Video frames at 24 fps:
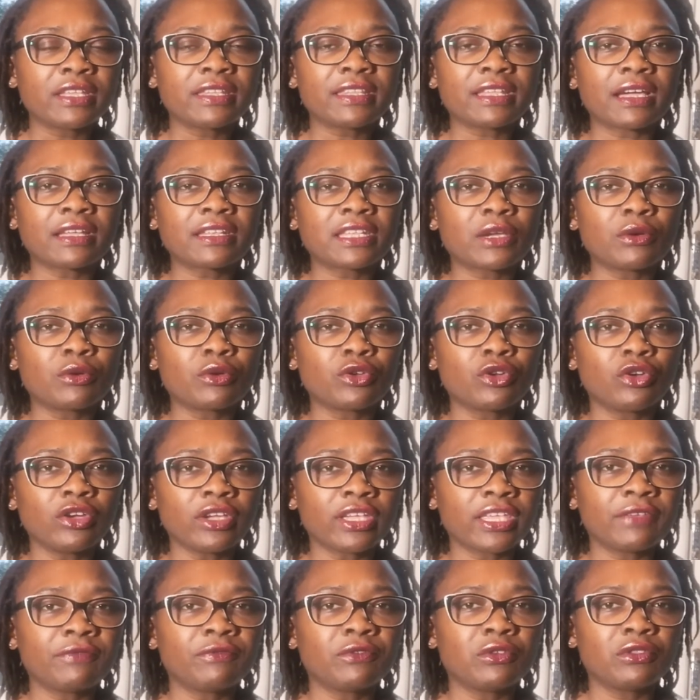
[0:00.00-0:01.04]
Now, they will
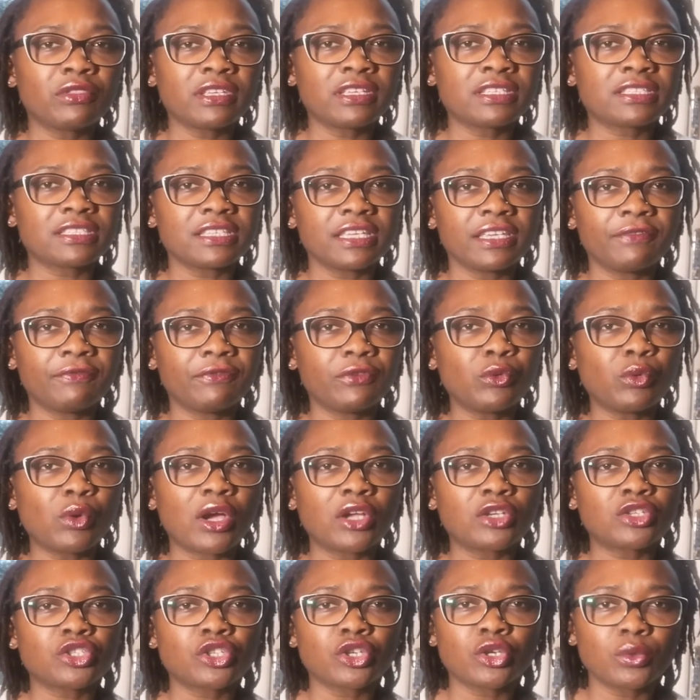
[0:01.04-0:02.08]
not give you this if you
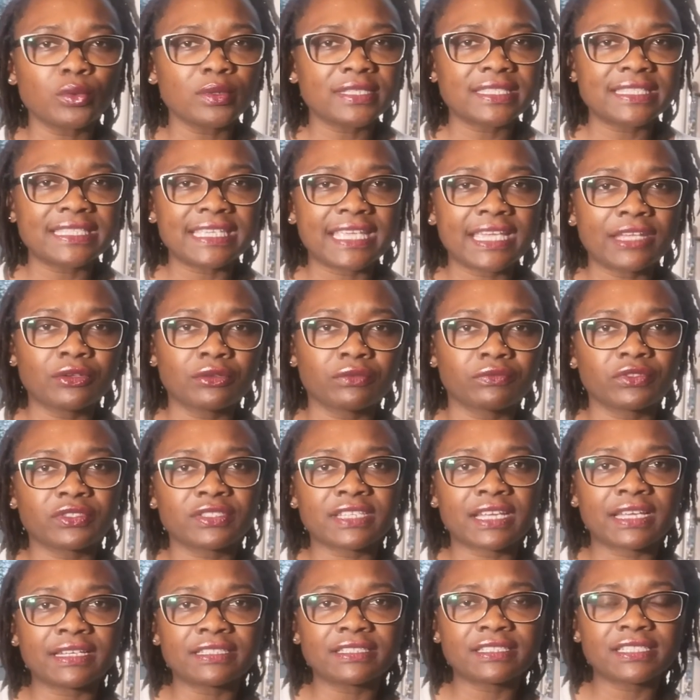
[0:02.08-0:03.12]
are towards the end of your
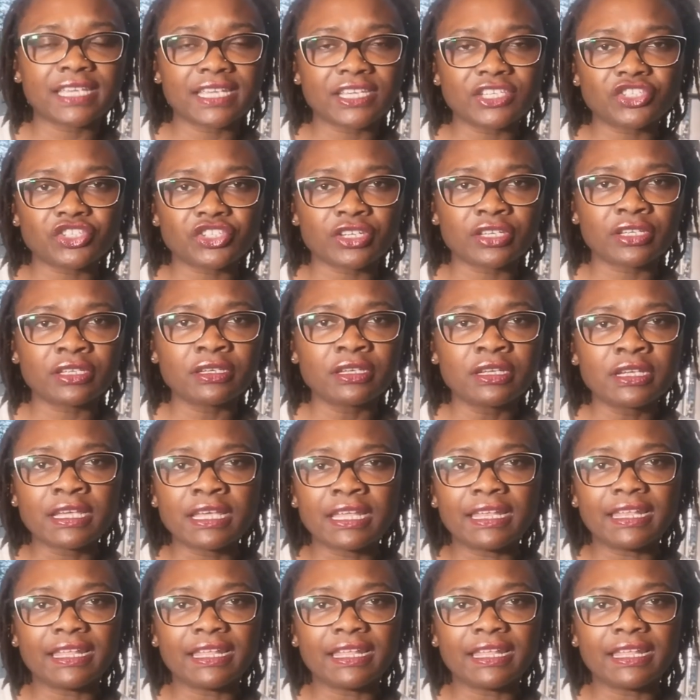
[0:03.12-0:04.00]
dilatation.